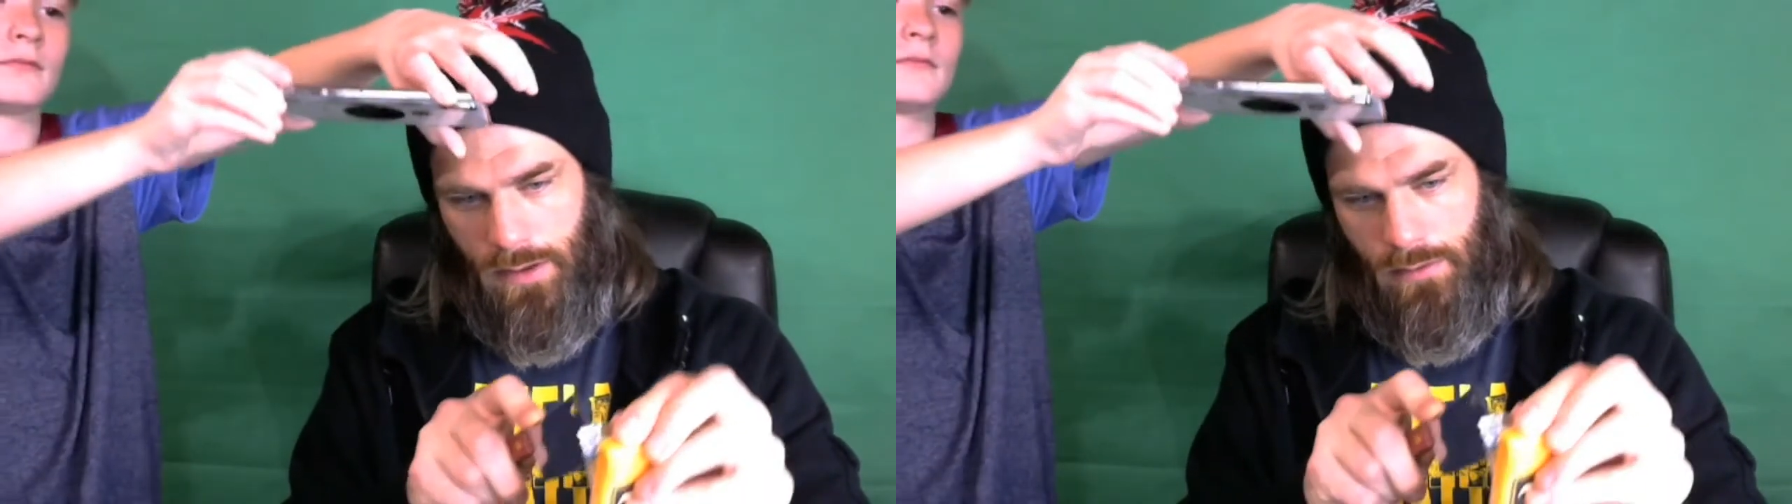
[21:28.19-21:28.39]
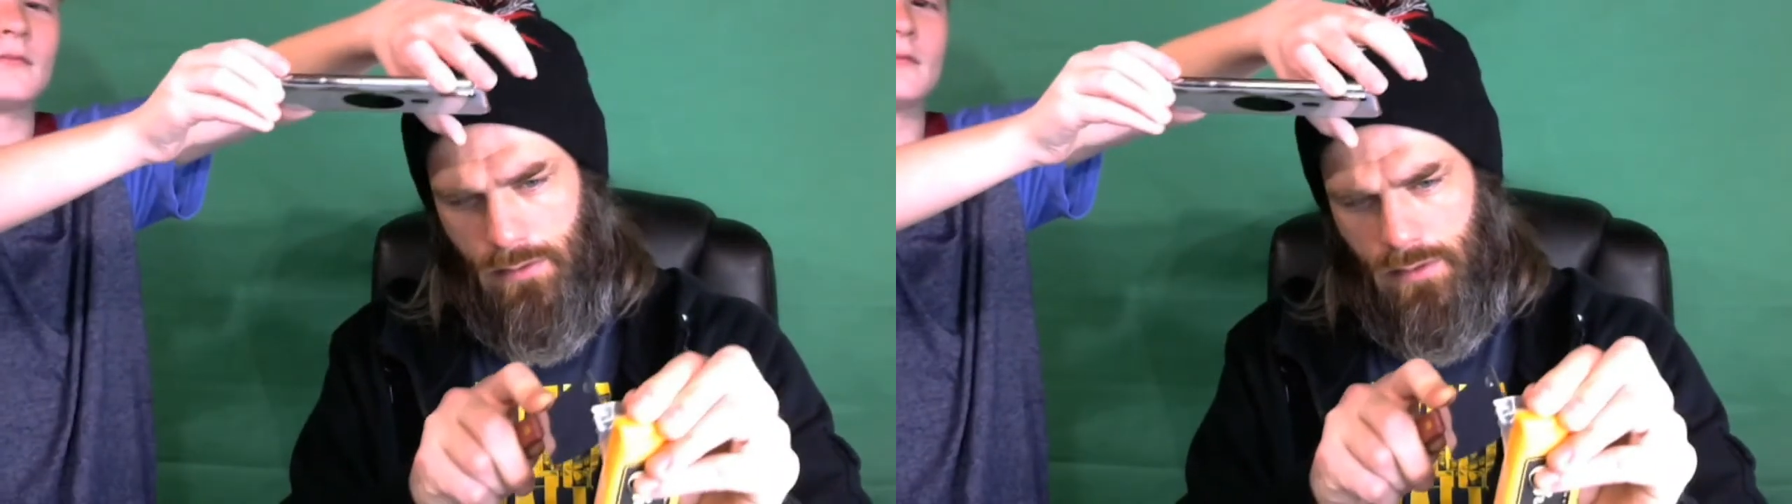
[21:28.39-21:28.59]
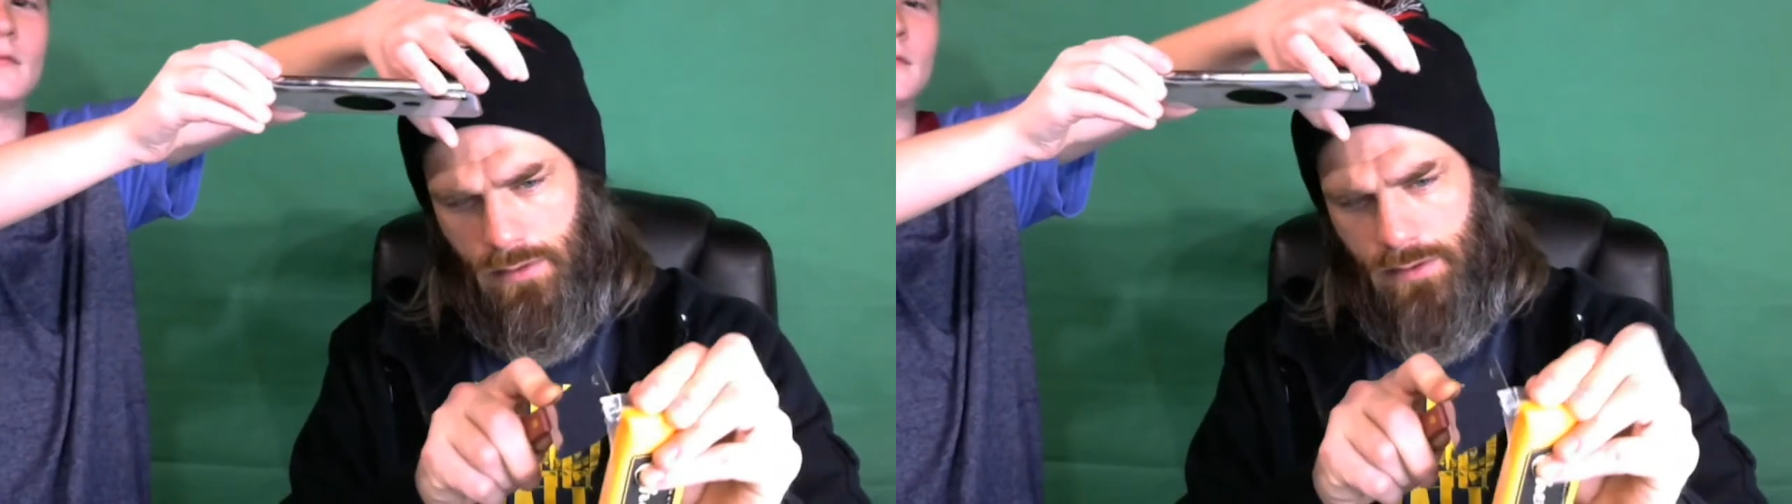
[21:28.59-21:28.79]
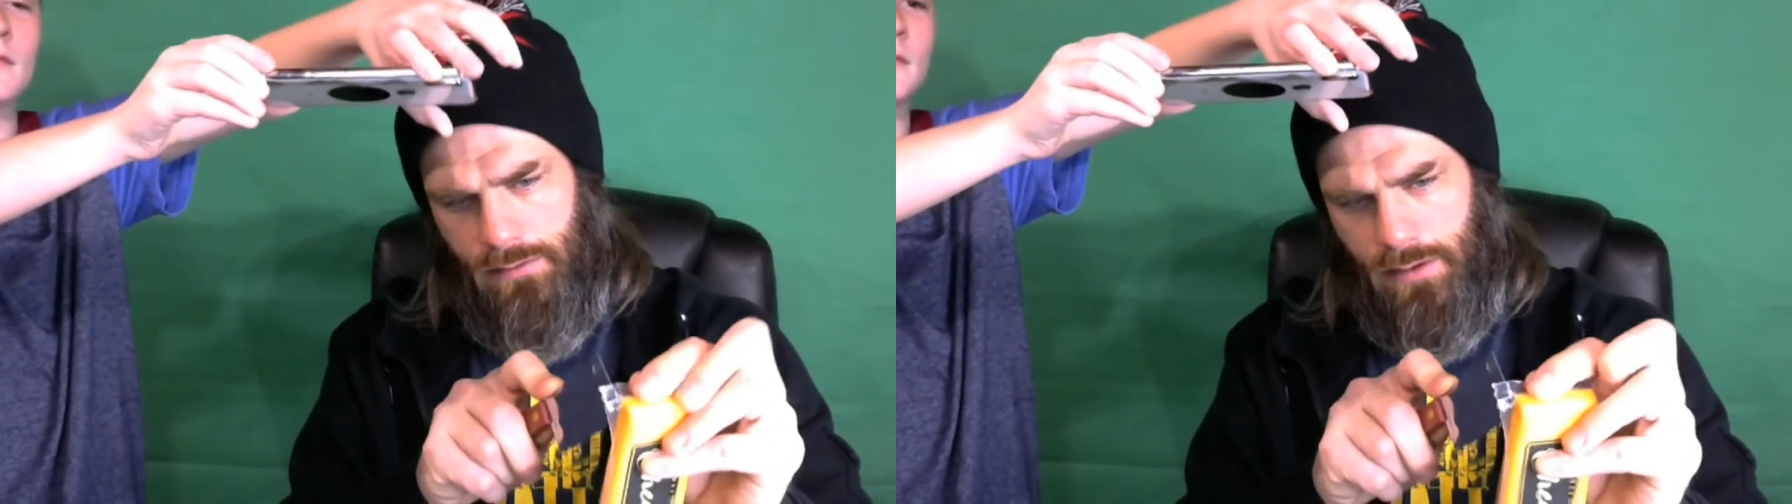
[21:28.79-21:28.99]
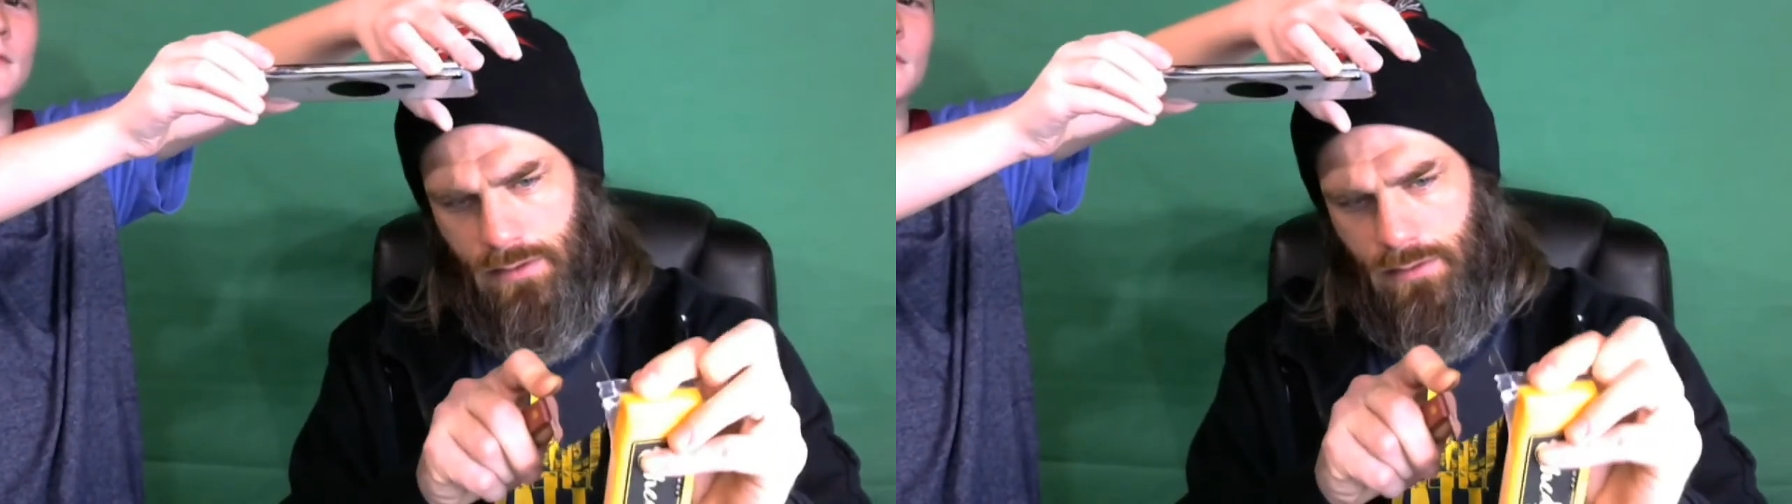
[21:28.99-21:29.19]
this little
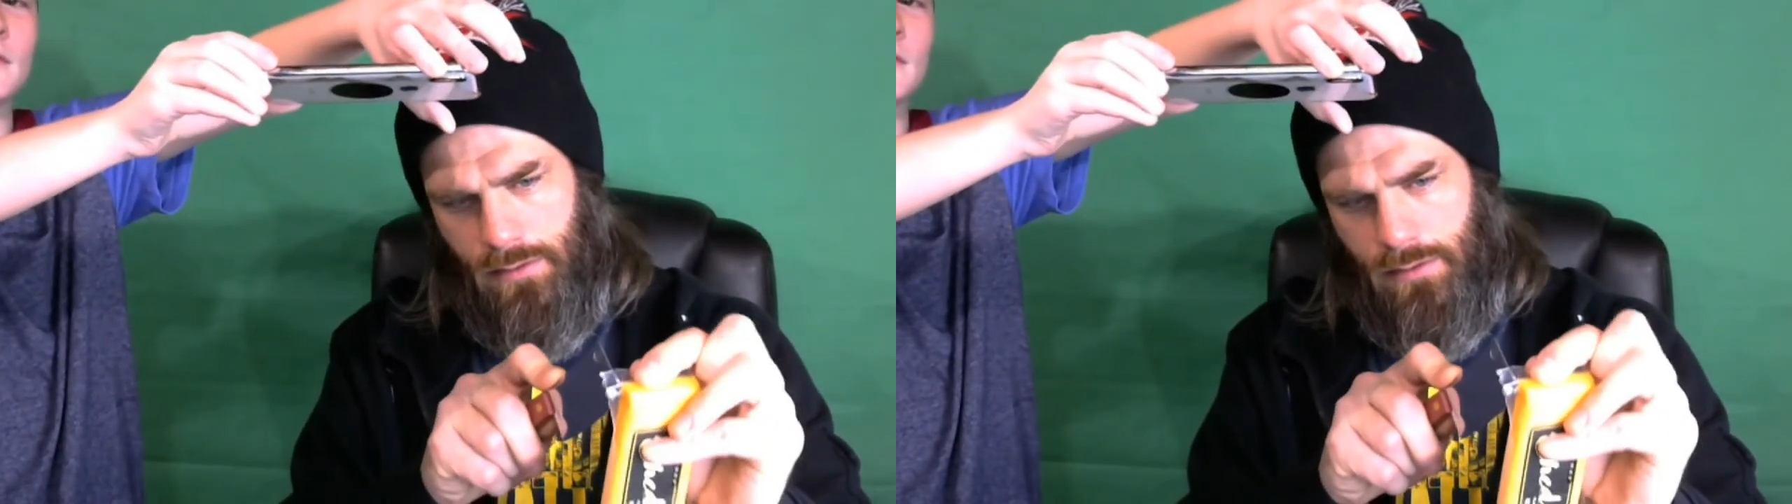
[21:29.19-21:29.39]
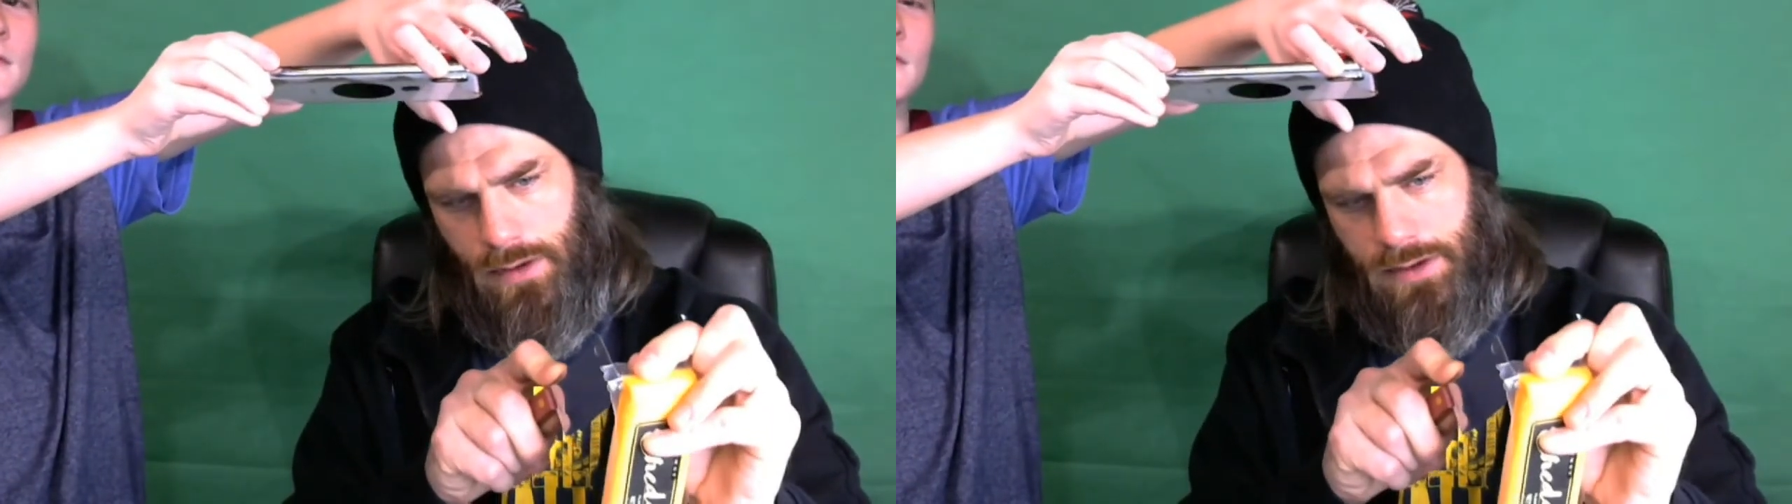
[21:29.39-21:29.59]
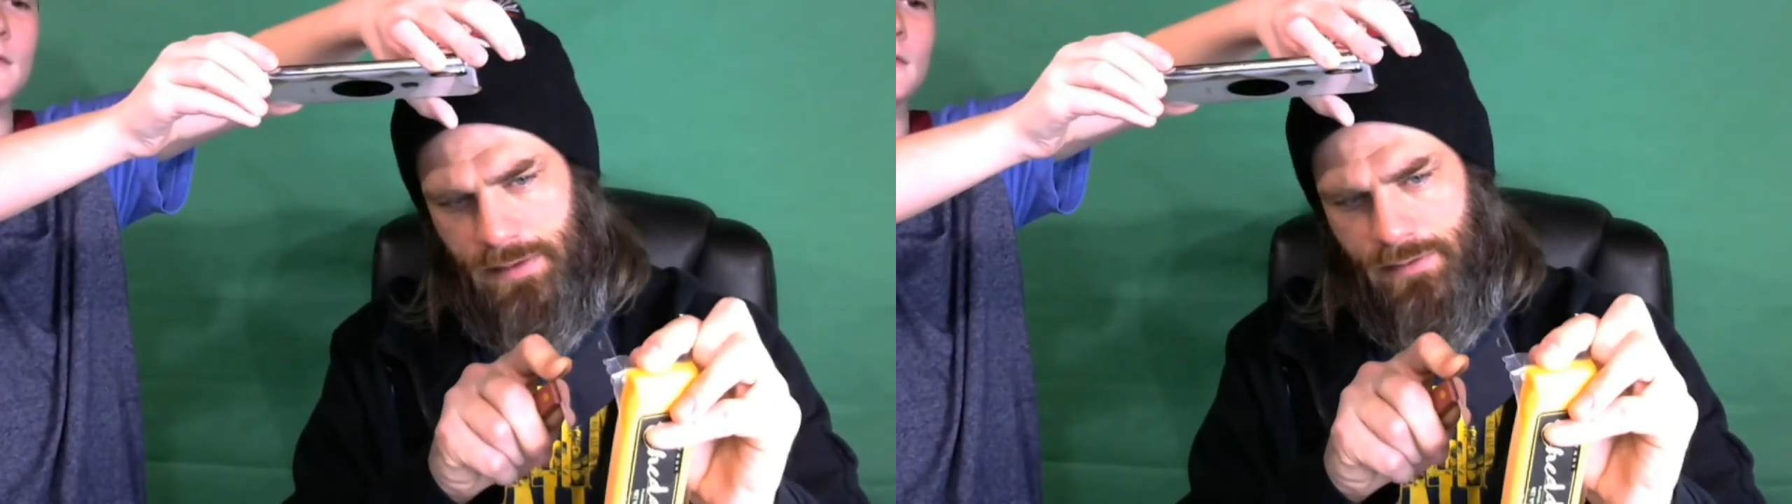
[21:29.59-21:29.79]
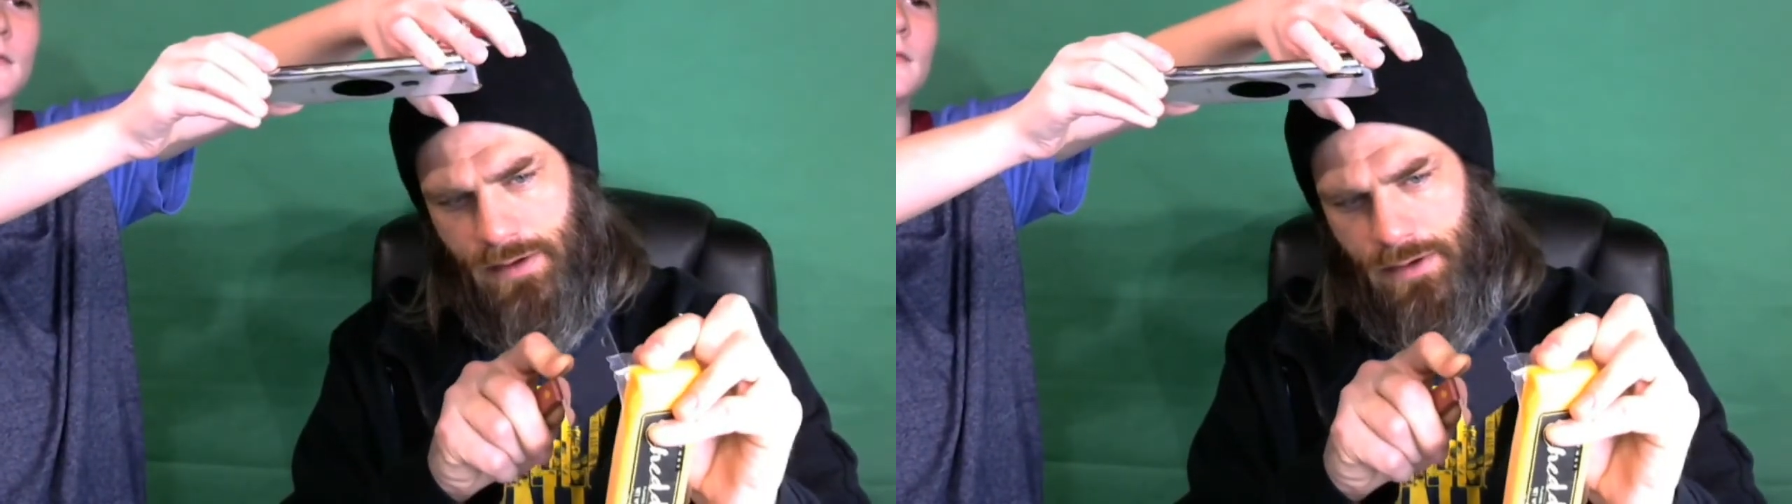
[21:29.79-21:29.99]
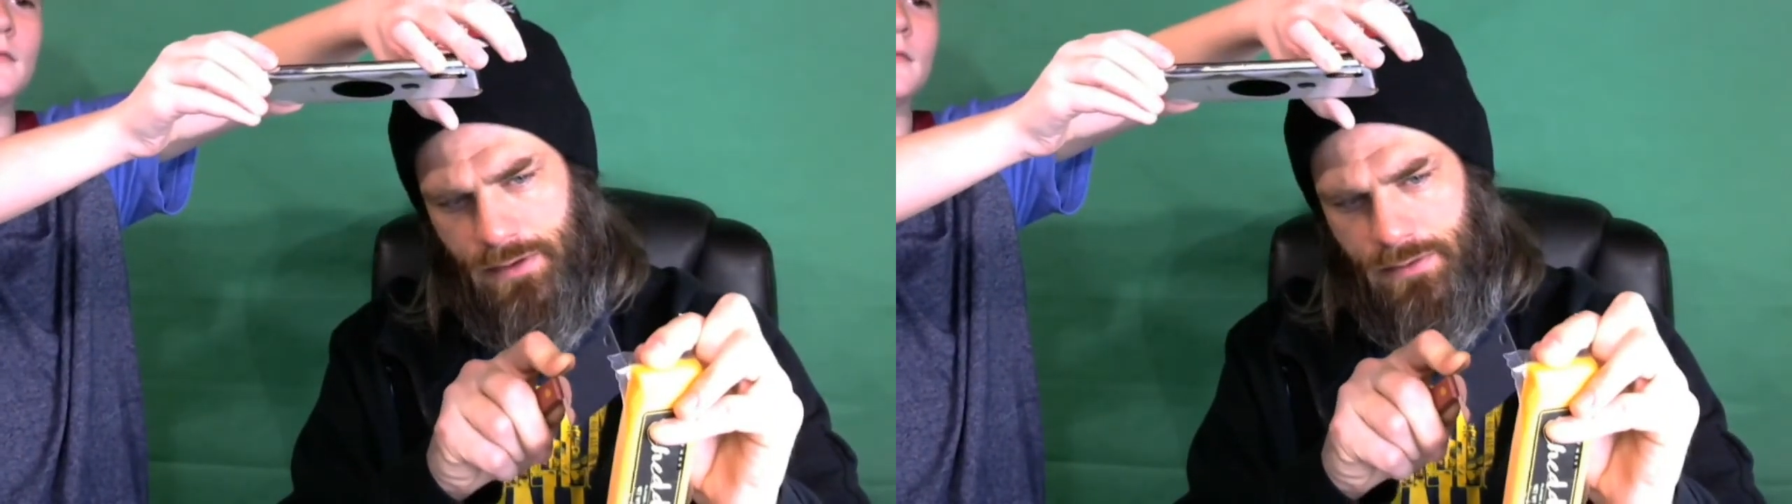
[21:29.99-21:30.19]
cleaver, watch my
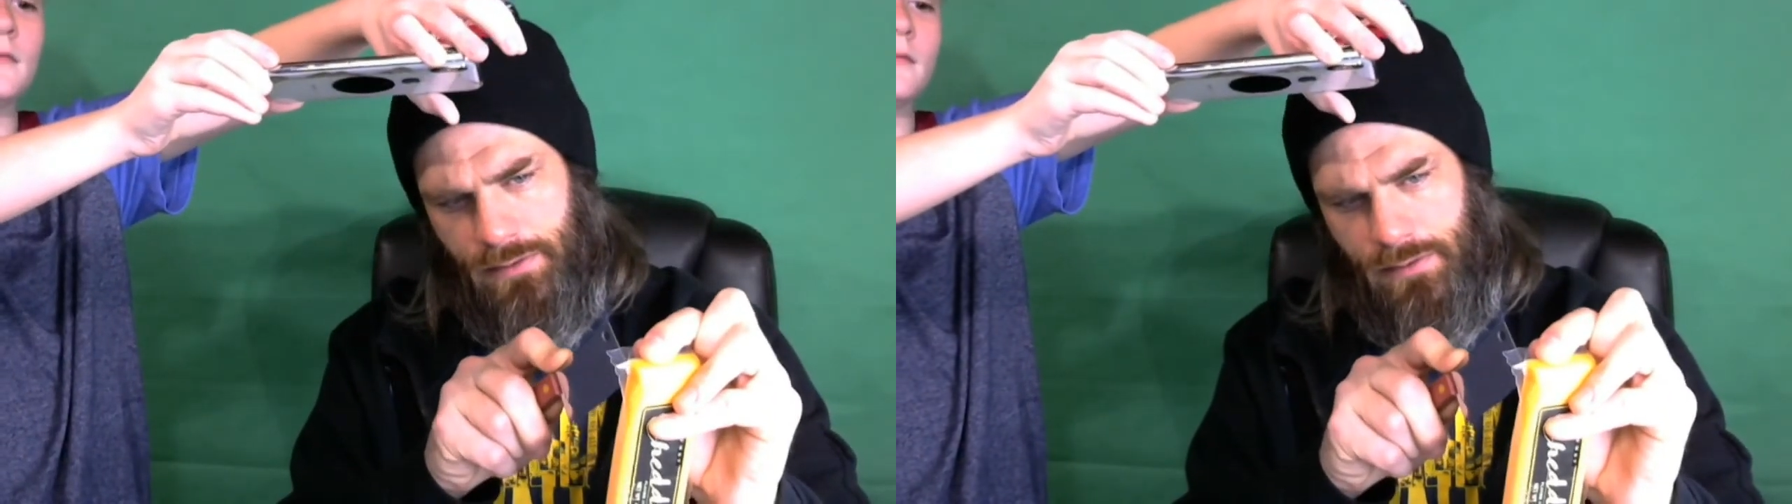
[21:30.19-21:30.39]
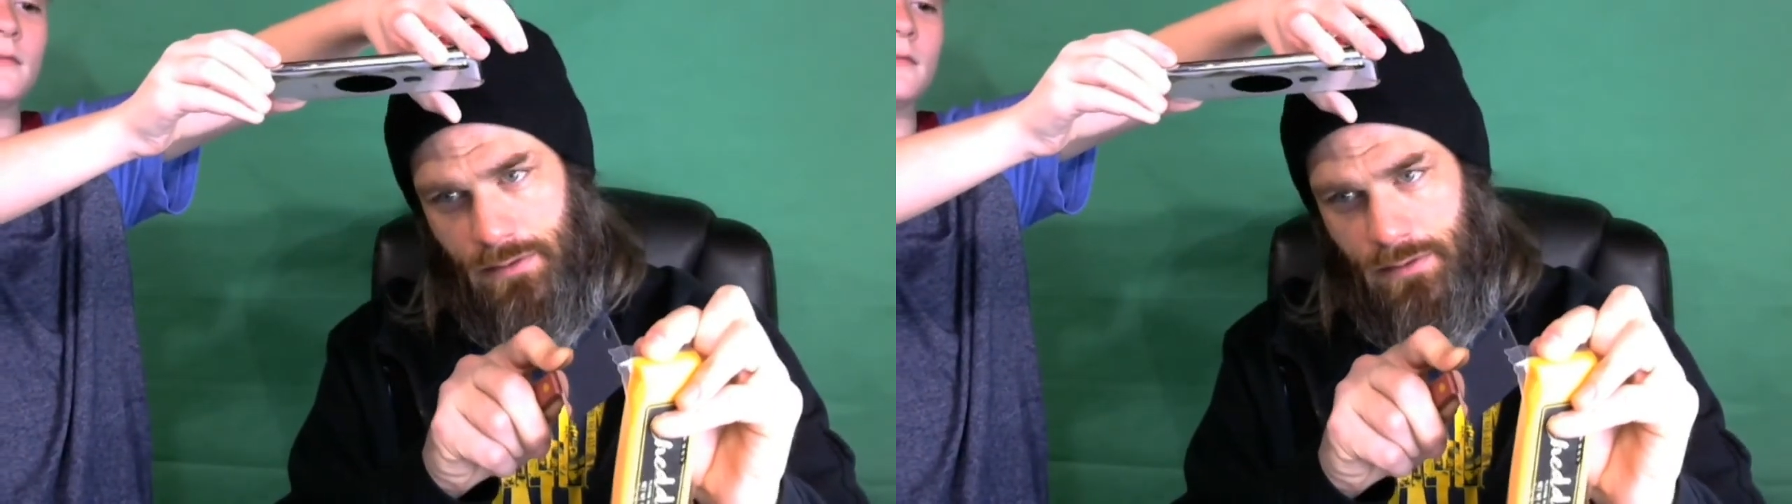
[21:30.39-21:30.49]
fingers.